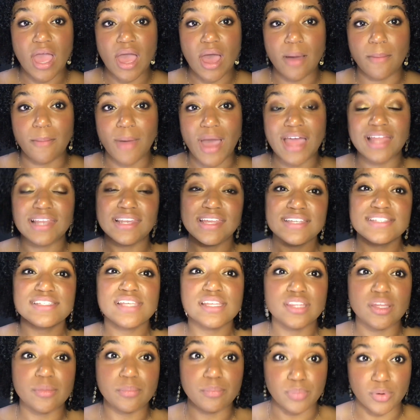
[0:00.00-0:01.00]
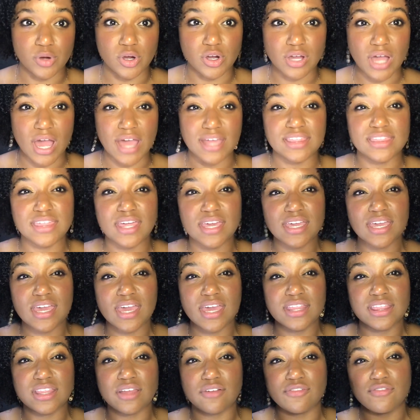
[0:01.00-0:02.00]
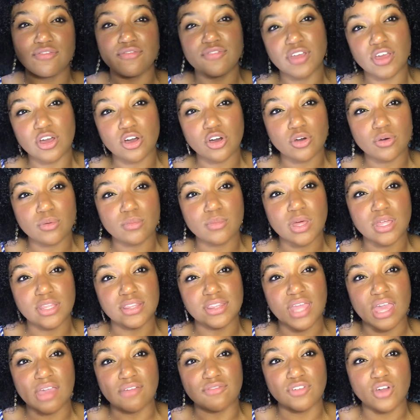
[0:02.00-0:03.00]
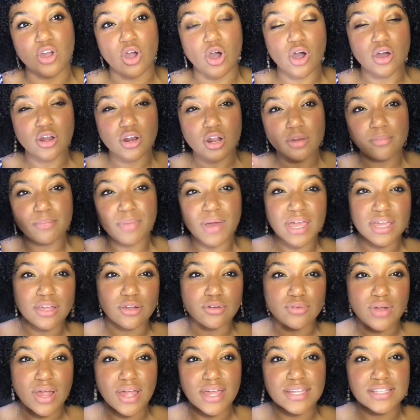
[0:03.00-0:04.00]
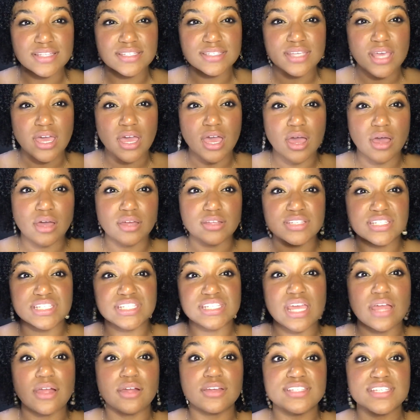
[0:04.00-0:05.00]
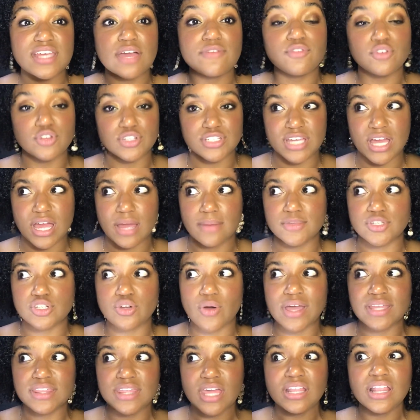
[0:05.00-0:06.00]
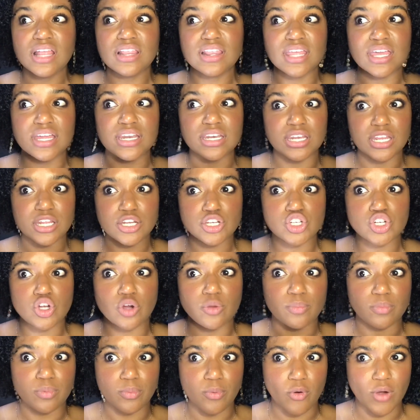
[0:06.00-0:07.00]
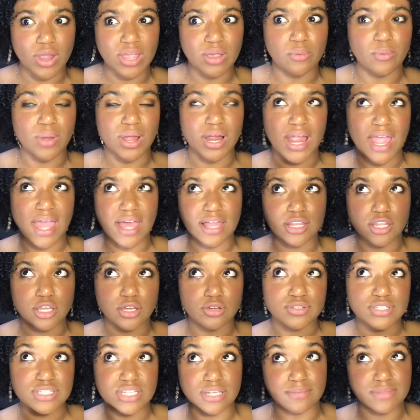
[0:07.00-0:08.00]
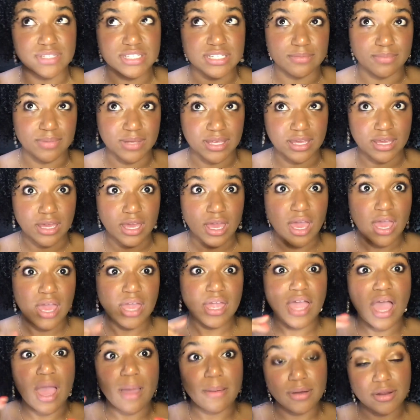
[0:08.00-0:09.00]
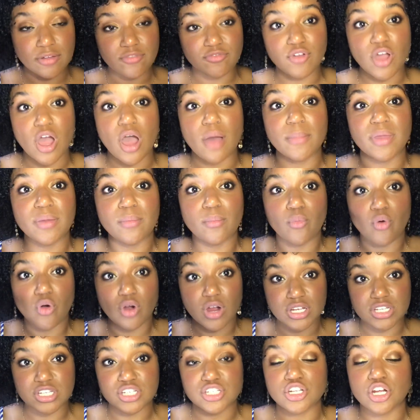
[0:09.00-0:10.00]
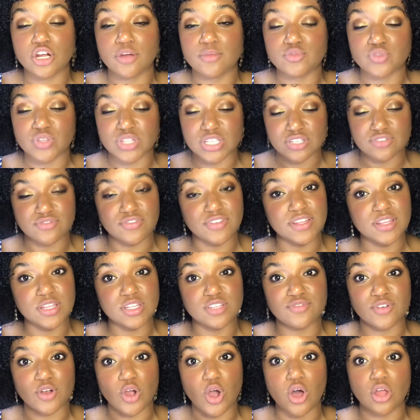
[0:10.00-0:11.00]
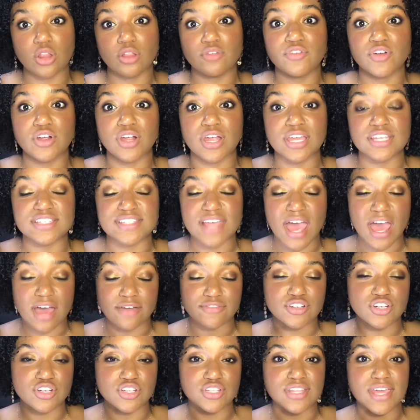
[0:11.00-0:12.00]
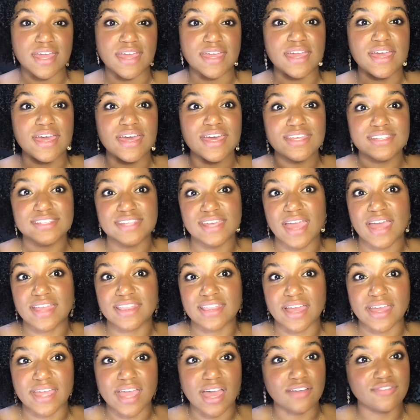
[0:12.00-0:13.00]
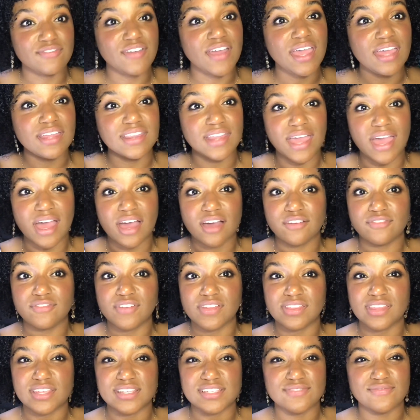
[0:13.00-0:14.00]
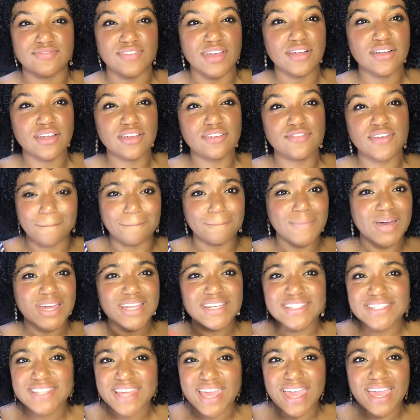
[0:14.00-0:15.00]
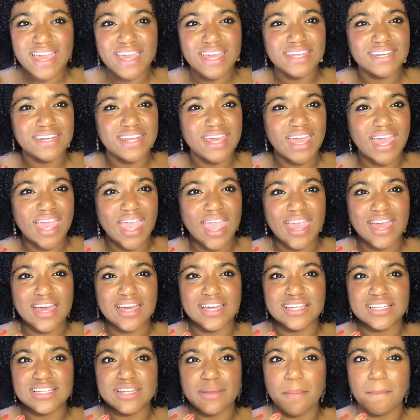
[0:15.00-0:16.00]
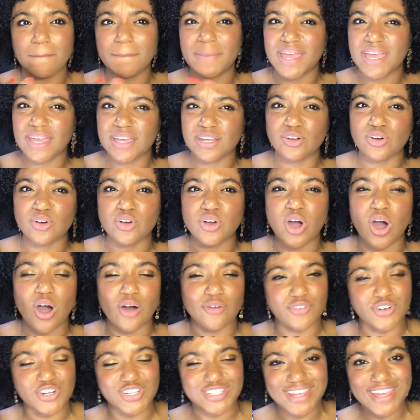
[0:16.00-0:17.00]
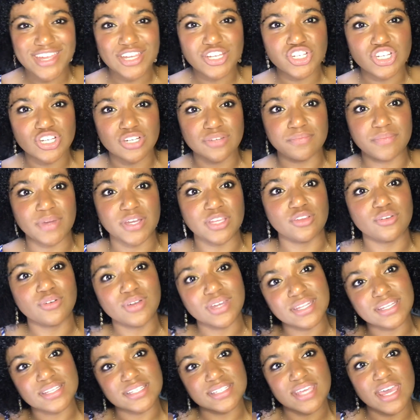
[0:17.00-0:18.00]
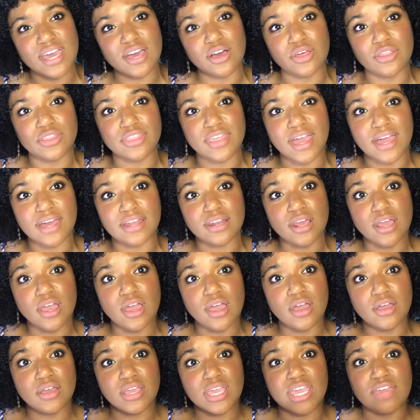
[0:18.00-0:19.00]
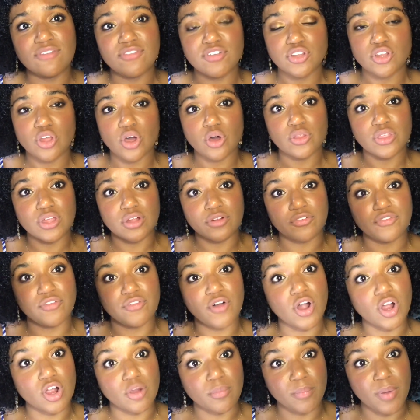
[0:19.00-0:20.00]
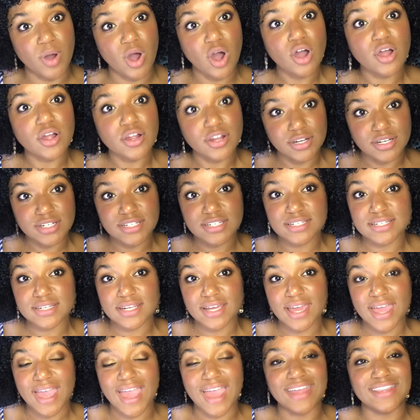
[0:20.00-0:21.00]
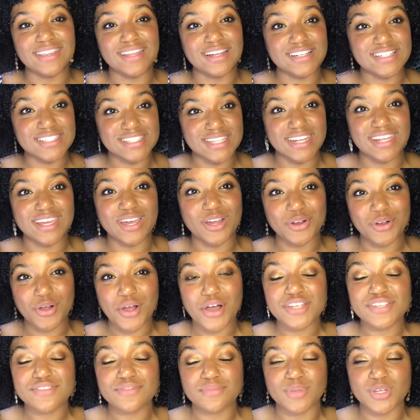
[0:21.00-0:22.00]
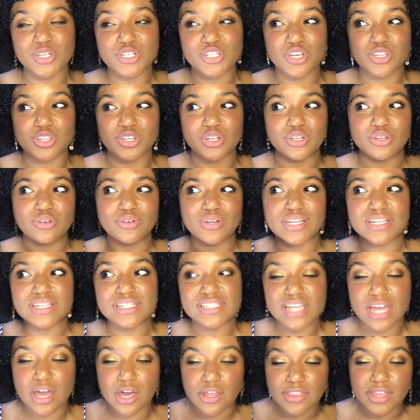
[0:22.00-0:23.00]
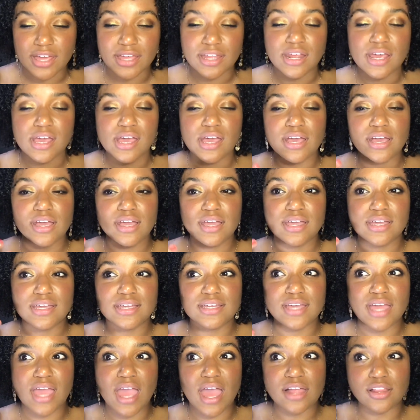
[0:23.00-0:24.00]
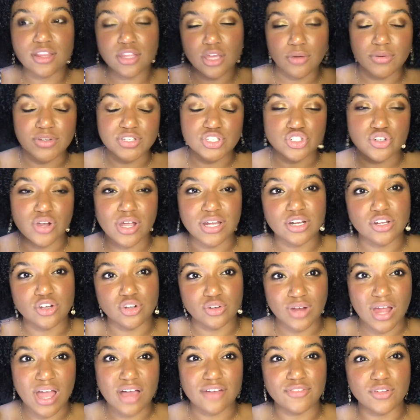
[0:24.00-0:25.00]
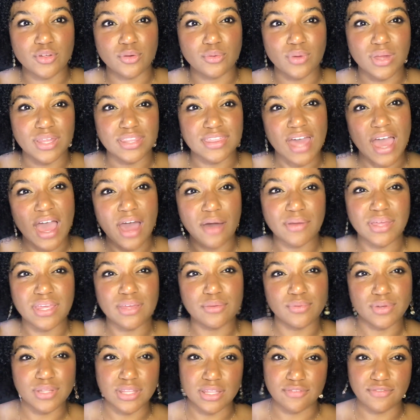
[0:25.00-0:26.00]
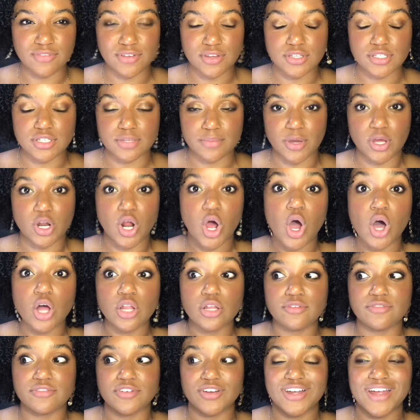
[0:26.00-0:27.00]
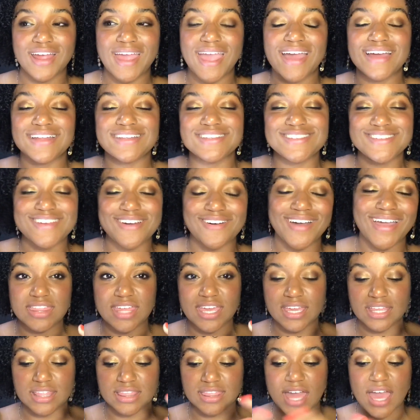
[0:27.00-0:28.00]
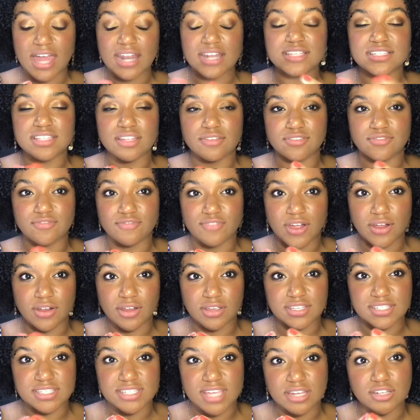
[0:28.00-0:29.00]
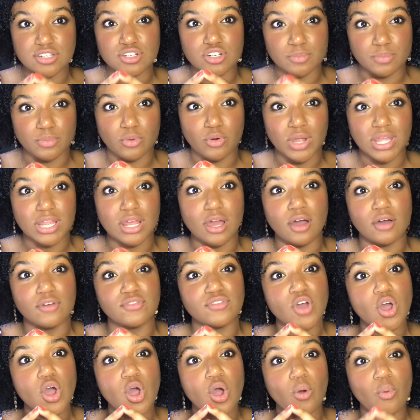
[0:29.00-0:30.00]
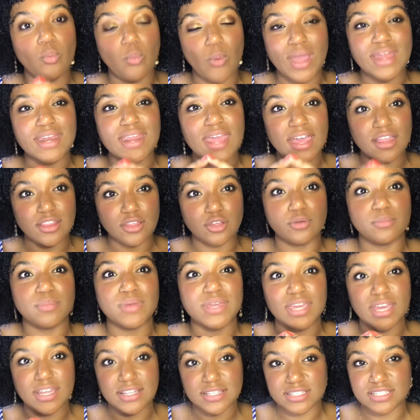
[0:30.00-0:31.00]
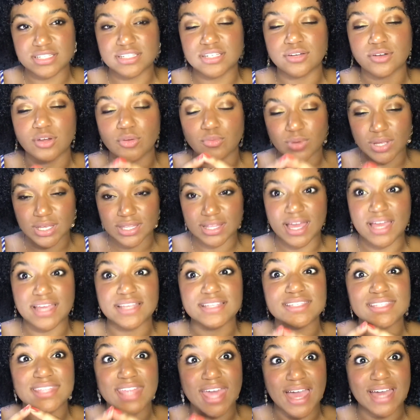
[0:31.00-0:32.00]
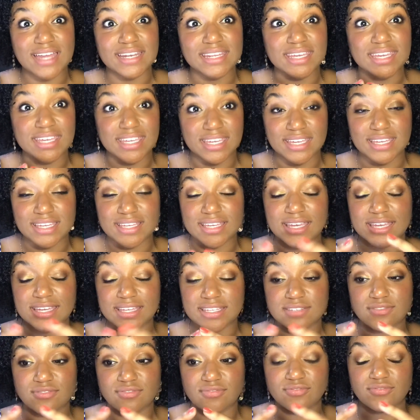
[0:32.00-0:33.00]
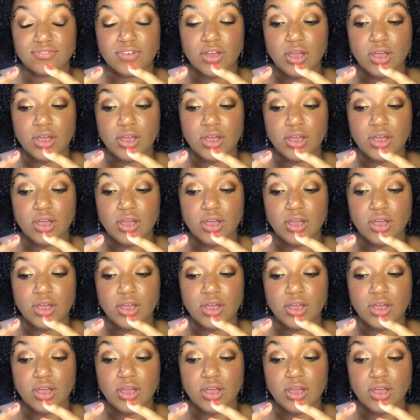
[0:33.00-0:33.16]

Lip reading: At least in the book. I think in the film, they've gone on bike rides several times. So I think at the initial point where Elio seems to be kind of coming more into terms with his feelings for Oliver is after they sit at that cafe and they have this very mundane and banal conversation, but you can tell that even though they're far apart and they're sitting across from each other, you can tell that Elio is trying to gravel with how he really feels about Oliver. And so I think that is the very center point of when Elio begins to realize that he is